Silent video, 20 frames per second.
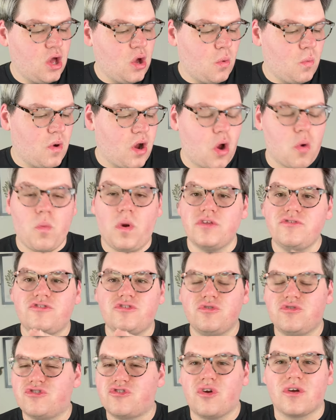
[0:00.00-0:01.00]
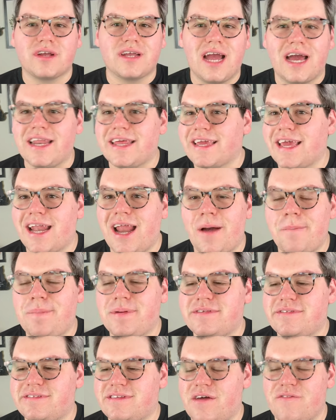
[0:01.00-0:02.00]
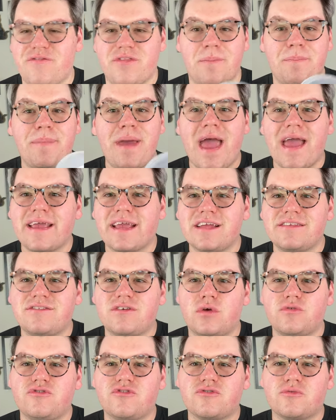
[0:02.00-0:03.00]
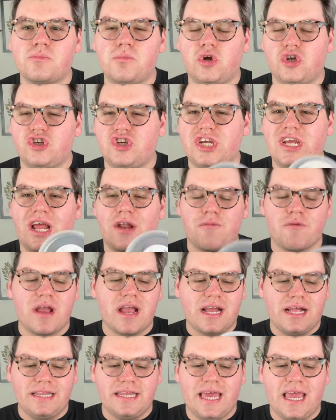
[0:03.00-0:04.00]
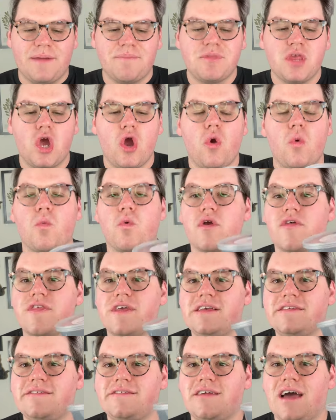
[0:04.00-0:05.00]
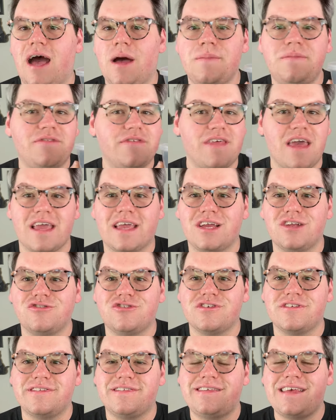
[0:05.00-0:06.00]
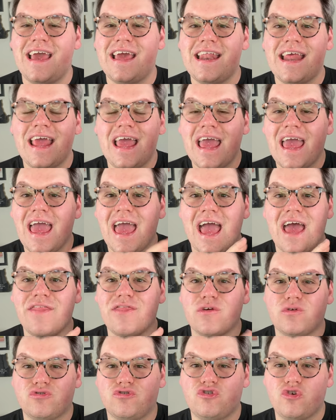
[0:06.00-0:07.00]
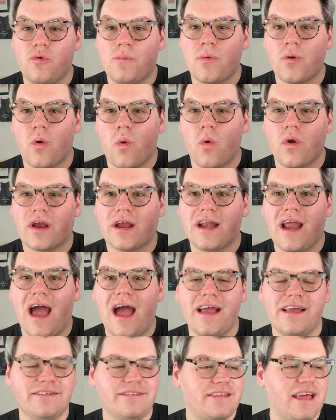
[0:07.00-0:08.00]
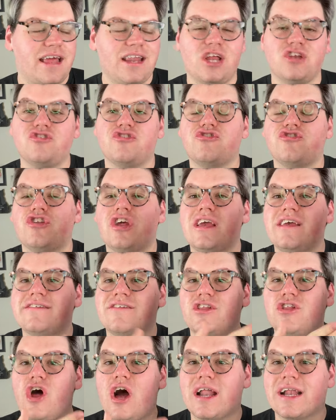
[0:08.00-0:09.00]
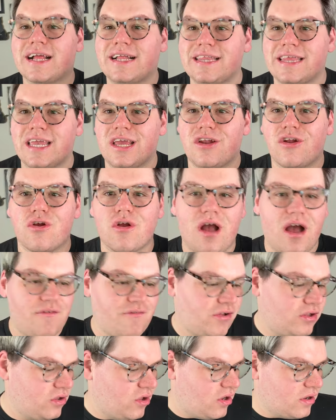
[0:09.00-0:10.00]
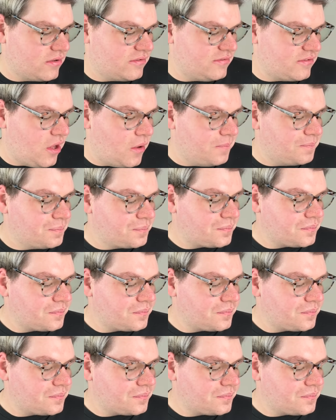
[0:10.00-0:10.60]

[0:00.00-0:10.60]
where once you start cutting it up and stuff, the bag gets all smudgy and wrinkly, where these tubs, they can just sit and they're super organized and it just is a lot cleaner of a look. So